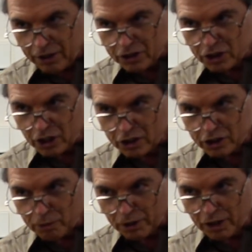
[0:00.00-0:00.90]

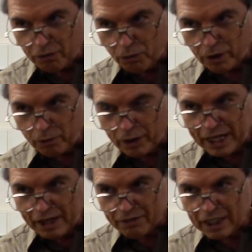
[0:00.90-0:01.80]
just above where we
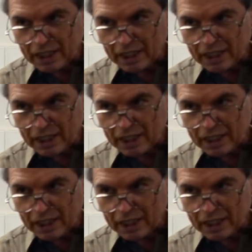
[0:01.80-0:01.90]
have the